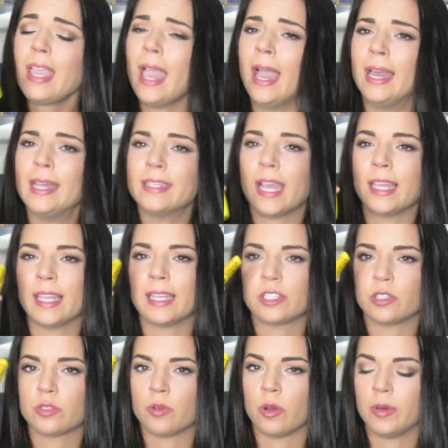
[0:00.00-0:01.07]
And I like
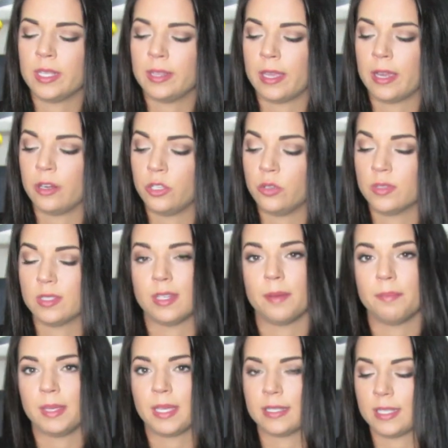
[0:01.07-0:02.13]
to throw it in there and use it
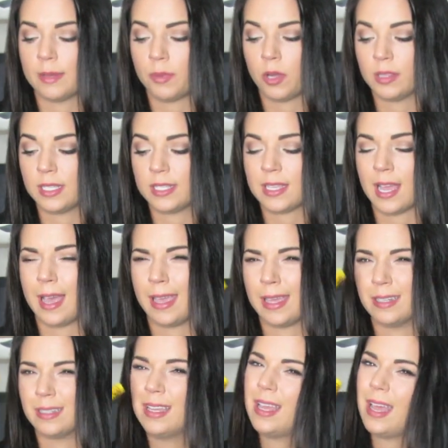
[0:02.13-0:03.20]
up because I bought this guy,
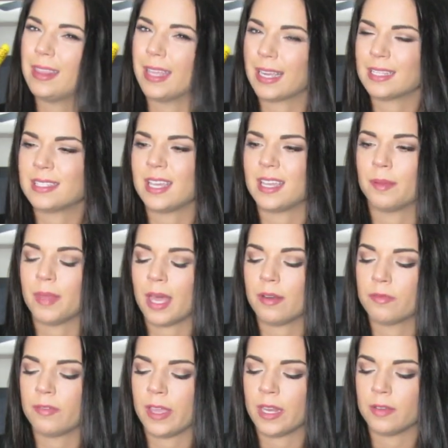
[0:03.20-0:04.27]
and like I said, I'm not
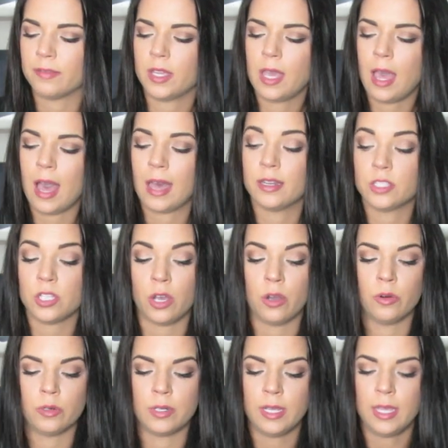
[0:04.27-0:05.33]
a fan of it on its
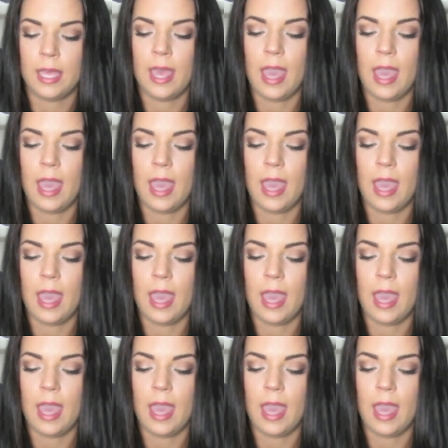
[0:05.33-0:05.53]
own.